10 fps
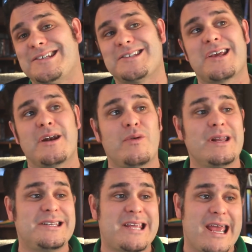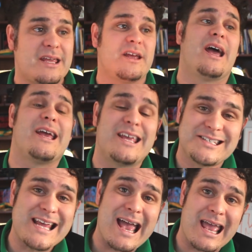is just gonna really take
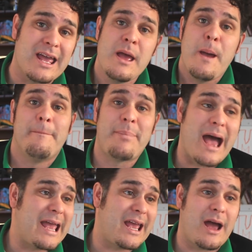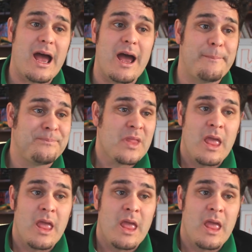Gonzaga by